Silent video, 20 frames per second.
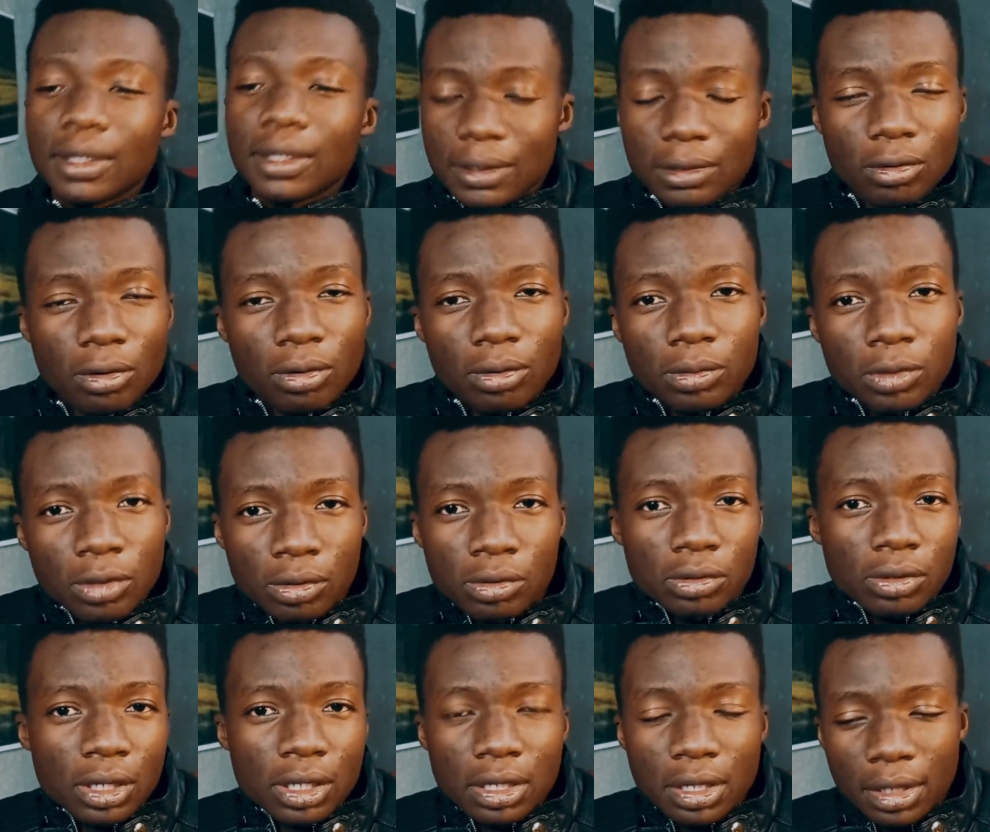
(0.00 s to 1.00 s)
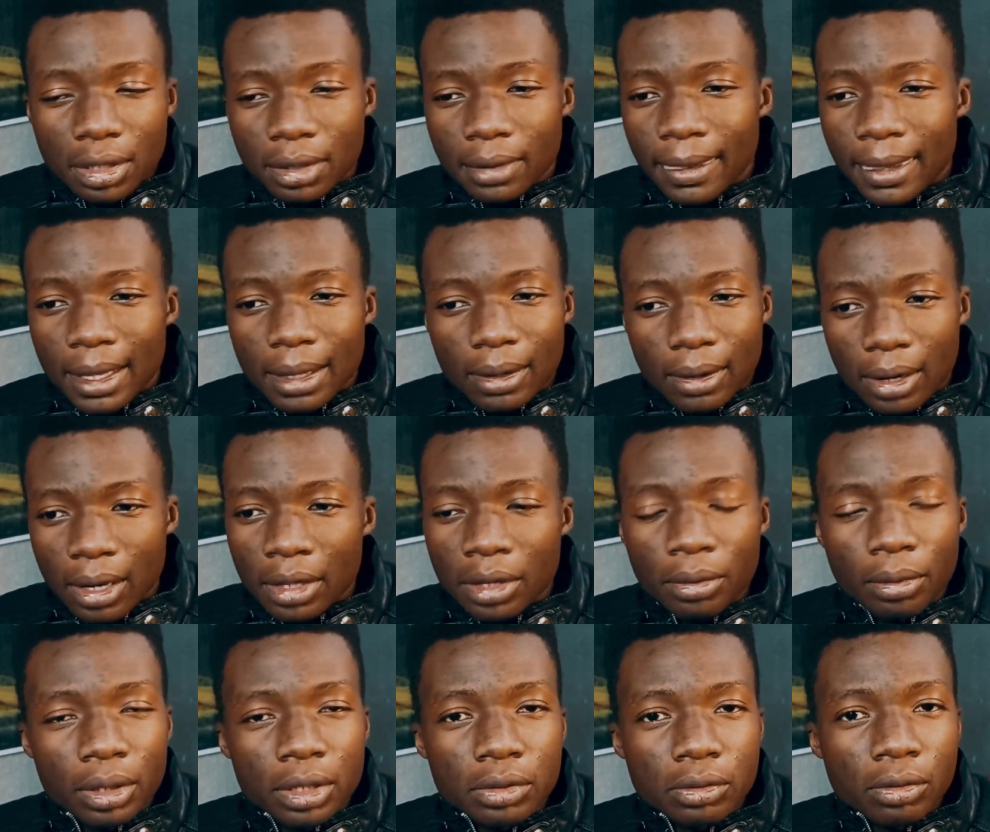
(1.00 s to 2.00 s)
So don't do anything.
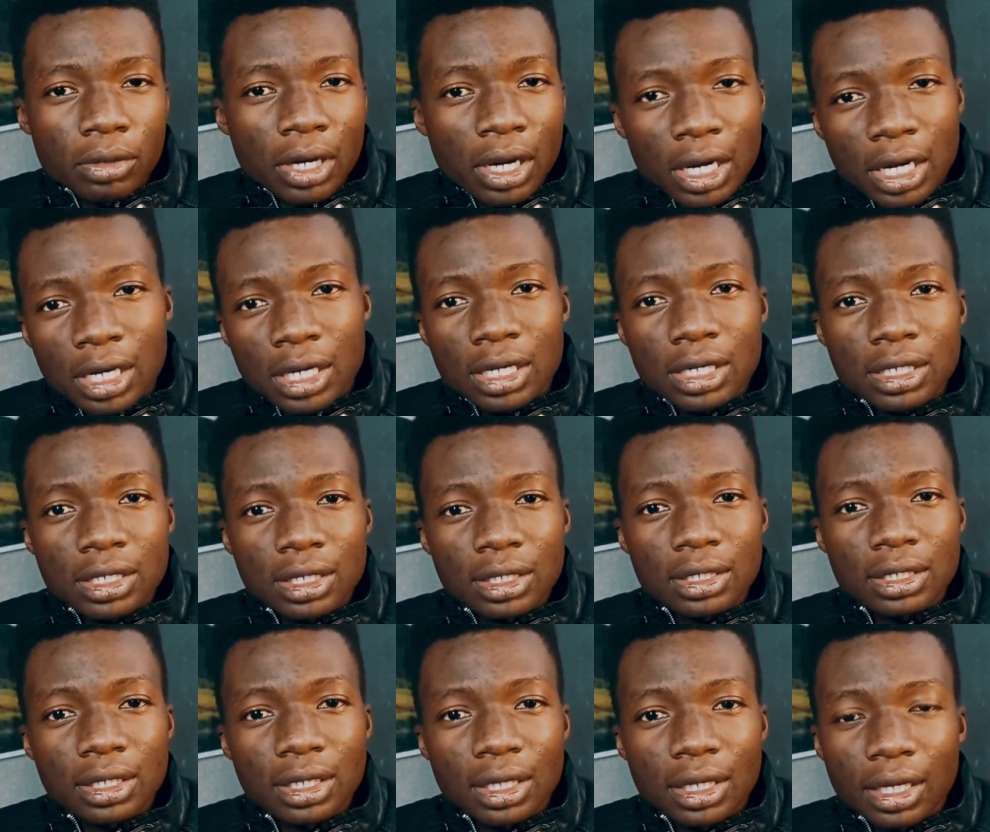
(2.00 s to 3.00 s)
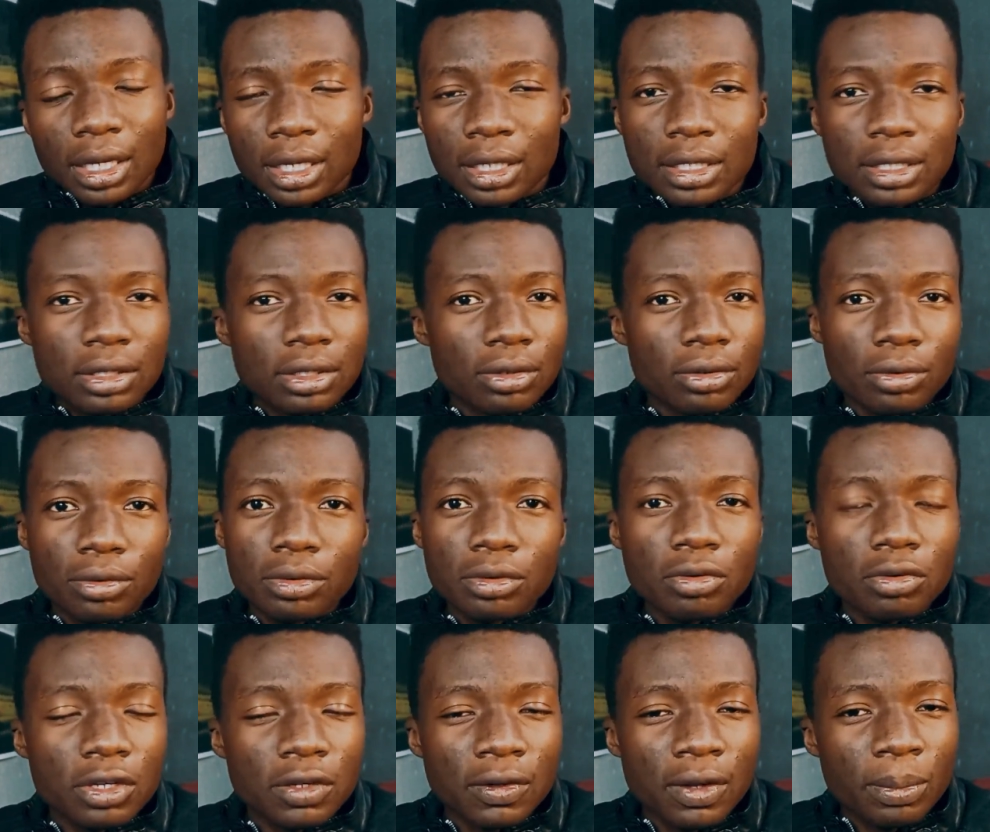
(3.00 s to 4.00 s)
Otherwise, we're gonna release it, and you will
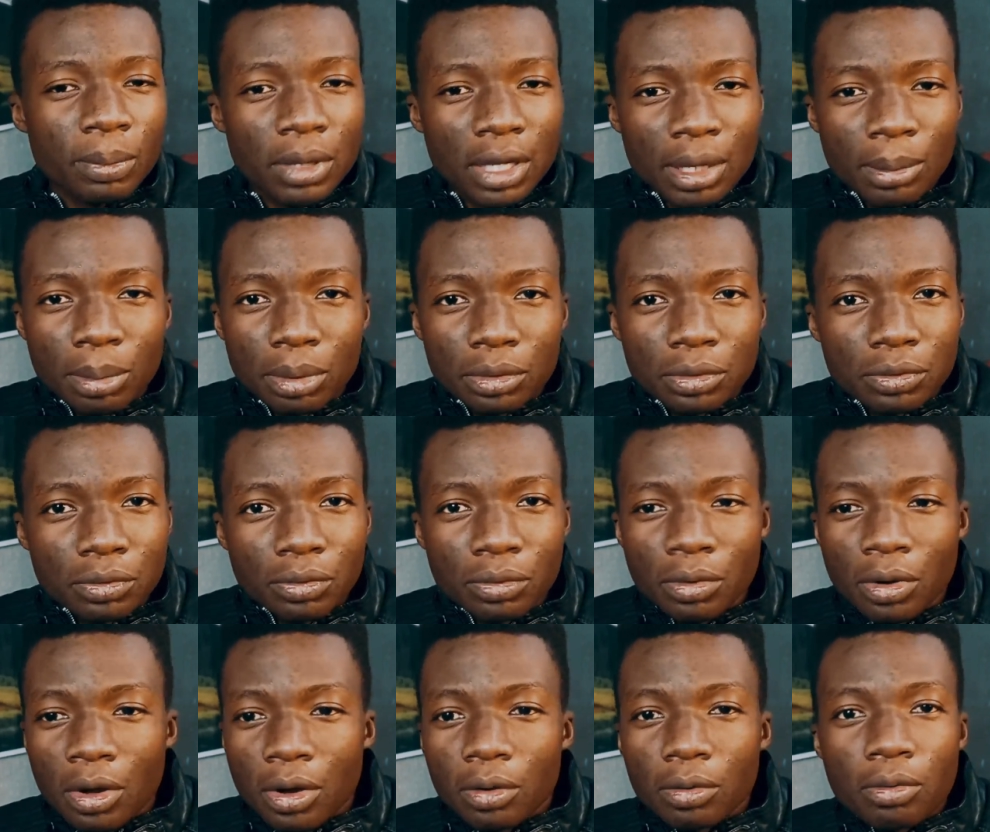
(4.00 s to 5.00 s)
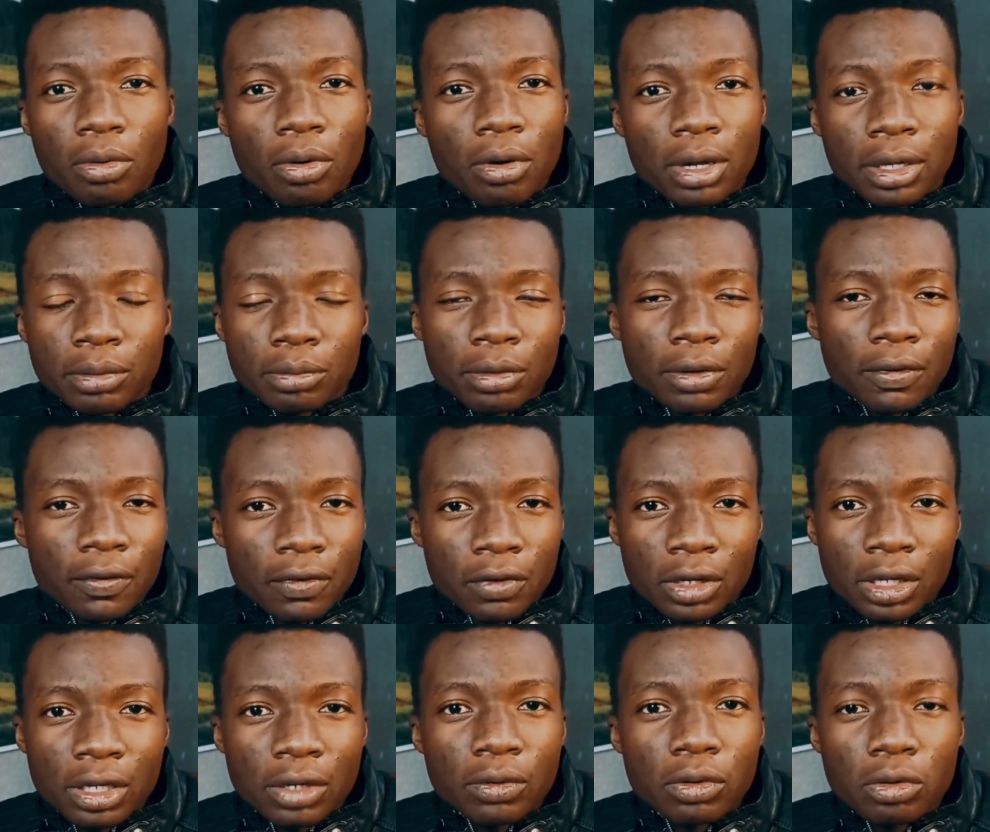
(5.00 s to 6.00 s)
not be able to go anywhere
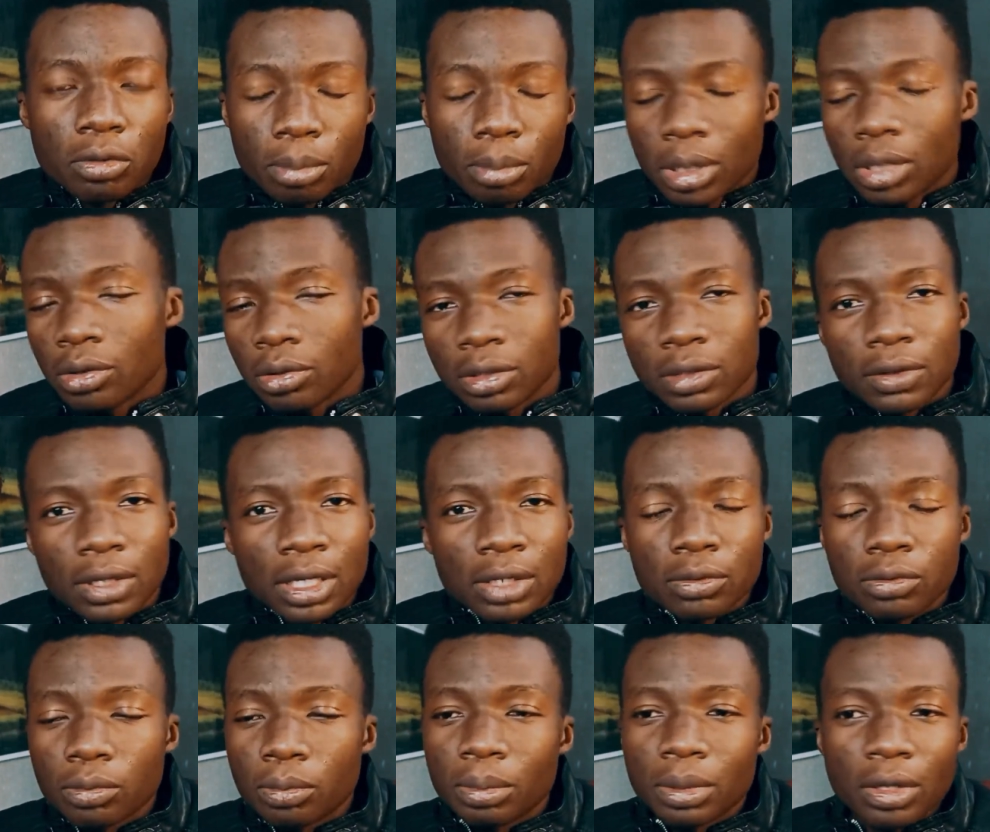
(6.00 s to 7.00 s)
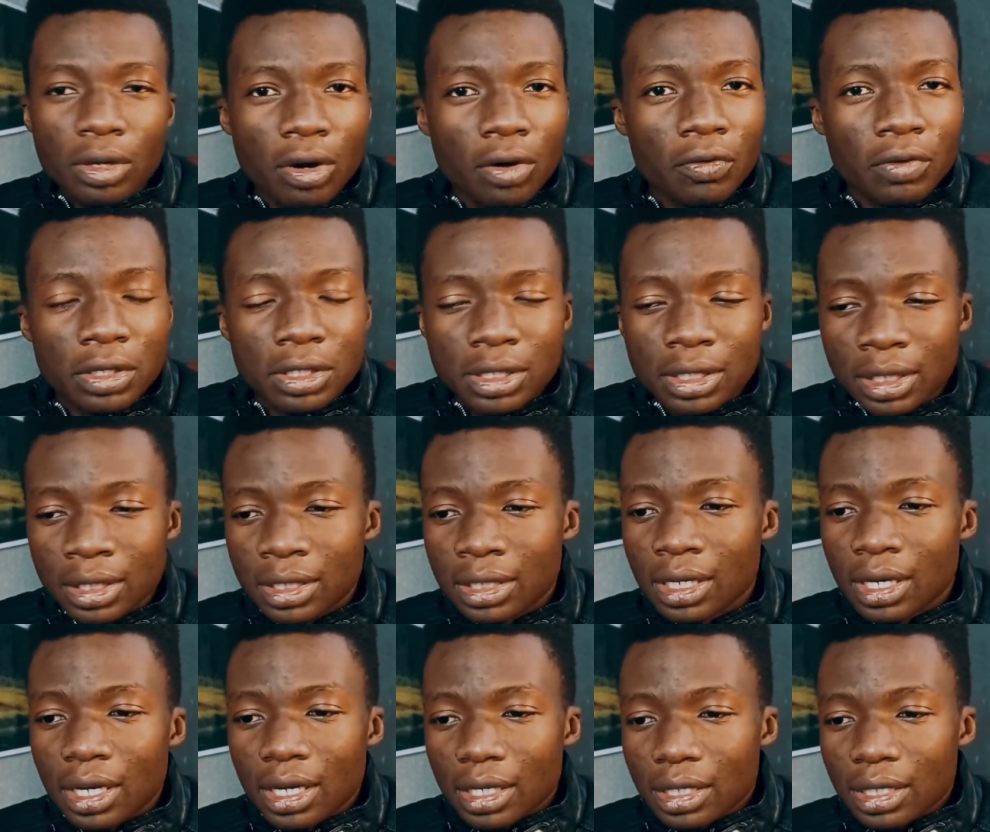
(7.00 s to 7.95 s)
freely. You'll be looked and will be arrested."